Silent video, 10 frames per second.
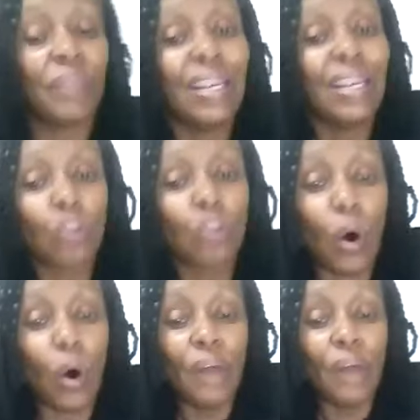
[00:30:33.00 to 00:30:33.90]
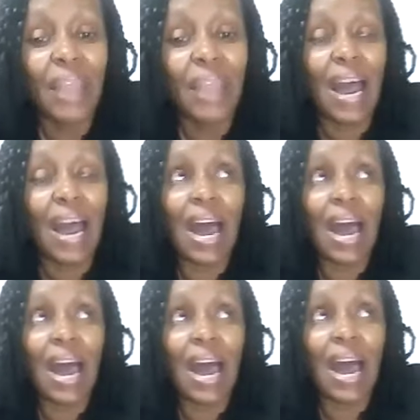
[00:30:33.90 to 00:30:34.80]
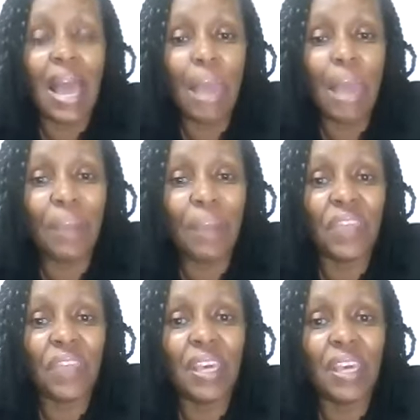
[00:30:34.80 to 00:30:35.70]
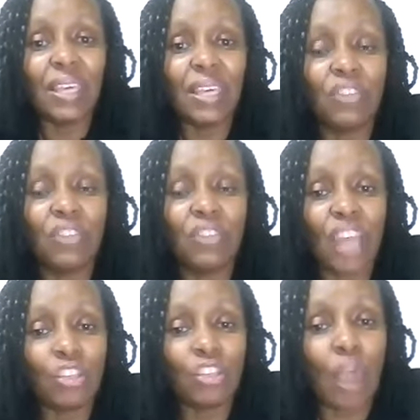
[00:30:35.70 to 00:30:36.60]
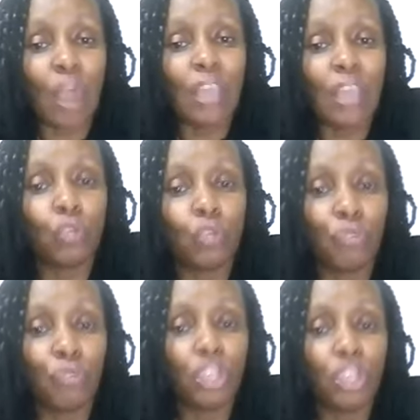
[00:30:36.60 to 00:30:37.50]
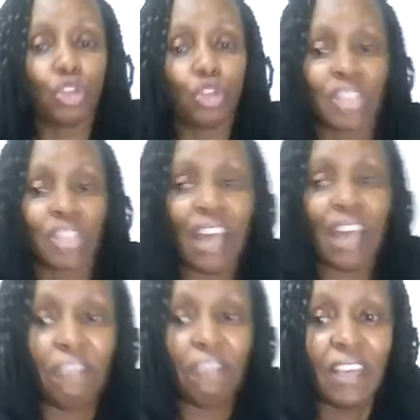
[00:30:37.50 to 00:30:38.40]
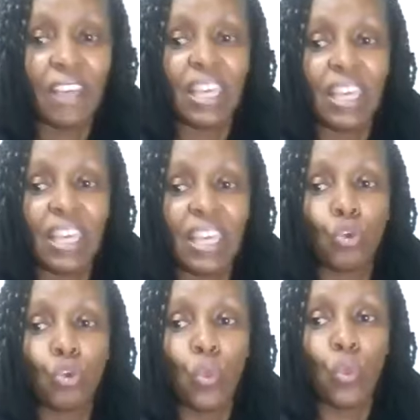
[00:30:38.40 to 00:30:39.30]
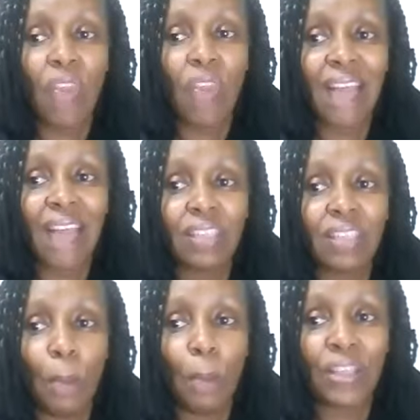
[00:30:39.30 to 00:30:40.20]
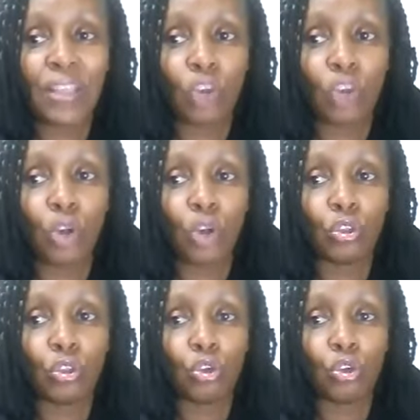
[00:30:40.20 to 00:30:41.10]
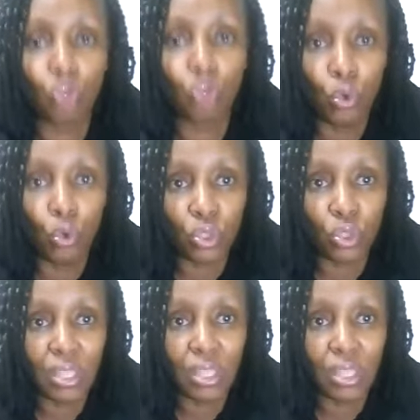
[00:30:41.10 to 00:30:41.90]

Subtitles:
So, empathy is just trying to fit yourself into that person's shoes.